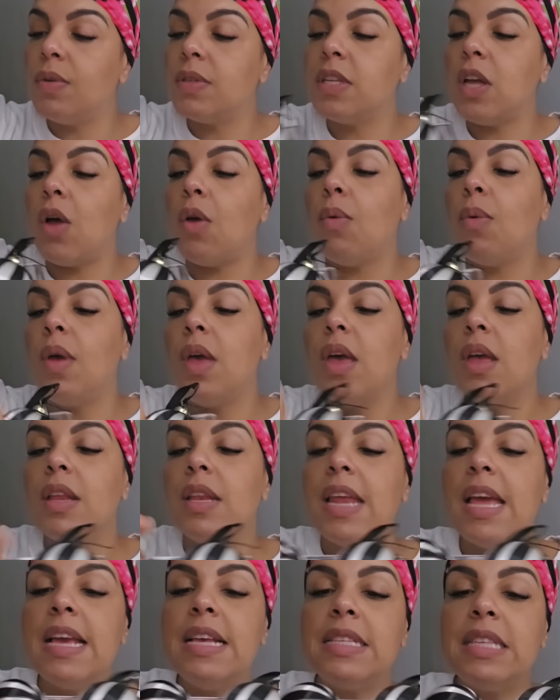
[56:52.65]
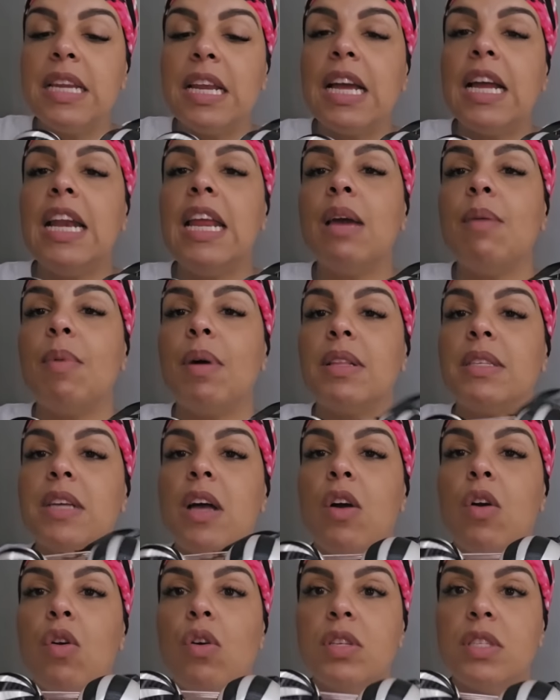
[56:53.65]
So these are the clear ones that
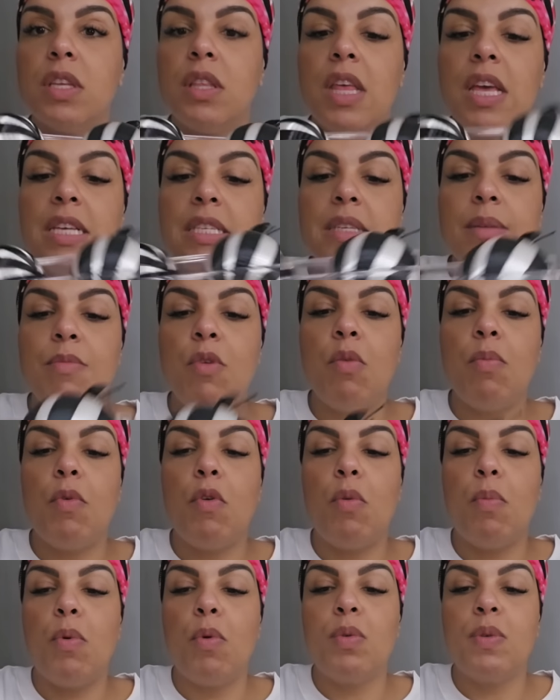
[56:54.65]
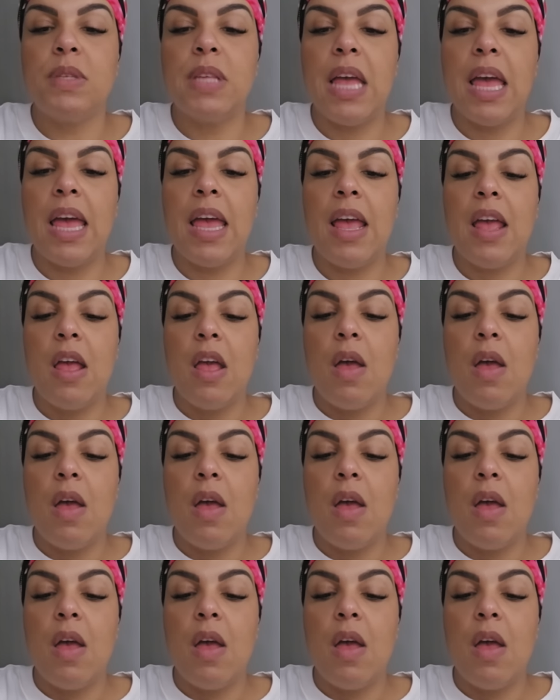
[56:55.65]
I got. So there's some more baubles there.